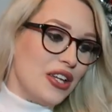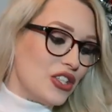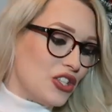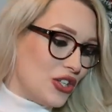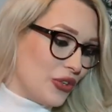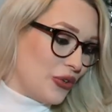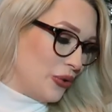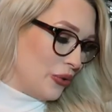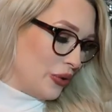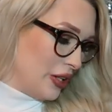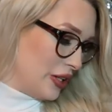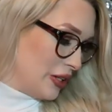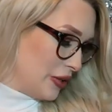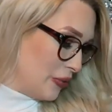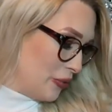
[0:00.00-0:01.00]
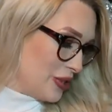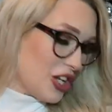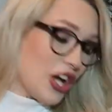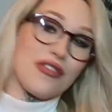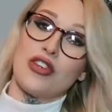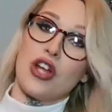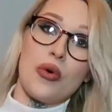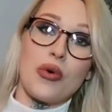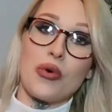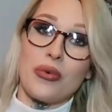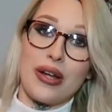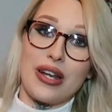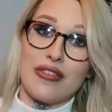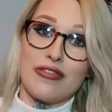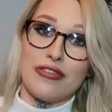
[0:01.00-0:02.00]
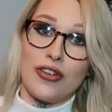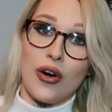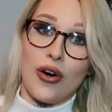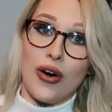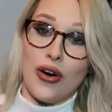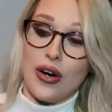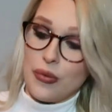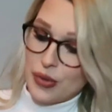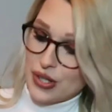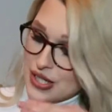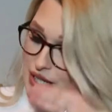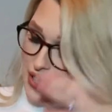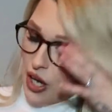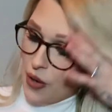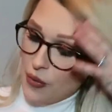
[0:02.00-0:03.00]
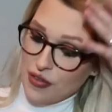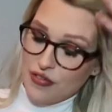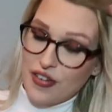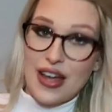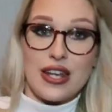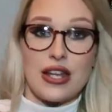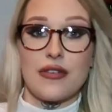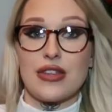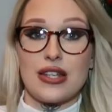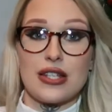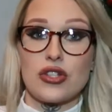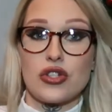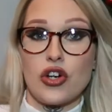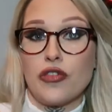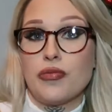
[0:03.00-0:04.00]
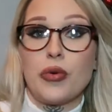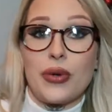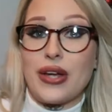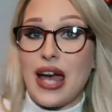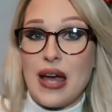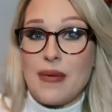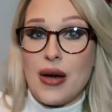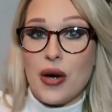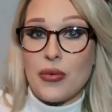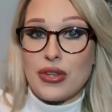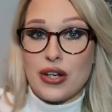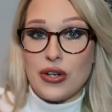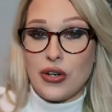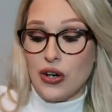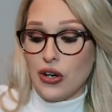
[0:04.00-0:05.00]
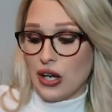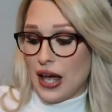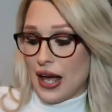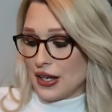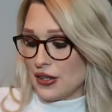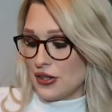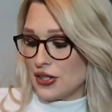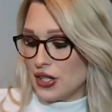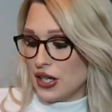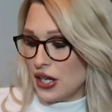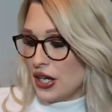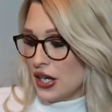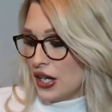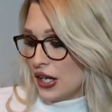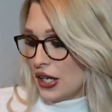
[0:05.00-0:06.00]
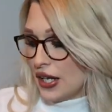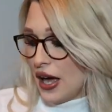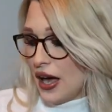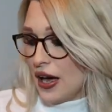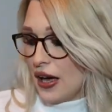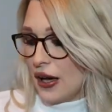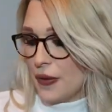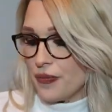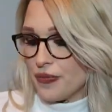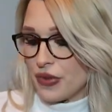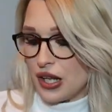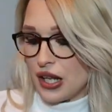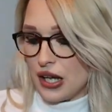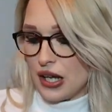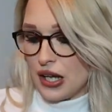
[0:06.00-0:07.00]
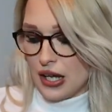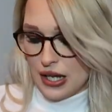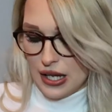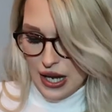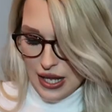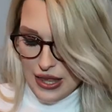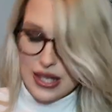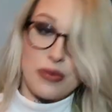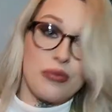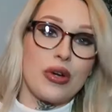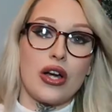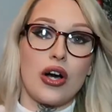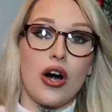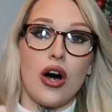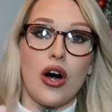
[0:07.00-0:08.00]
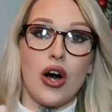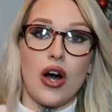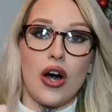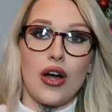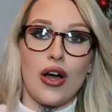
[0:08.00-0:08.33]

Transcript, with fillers: to, we don't even know what we went in for. We didn't go in for any of this stuff, but we came out with it all and yeah. And I think we got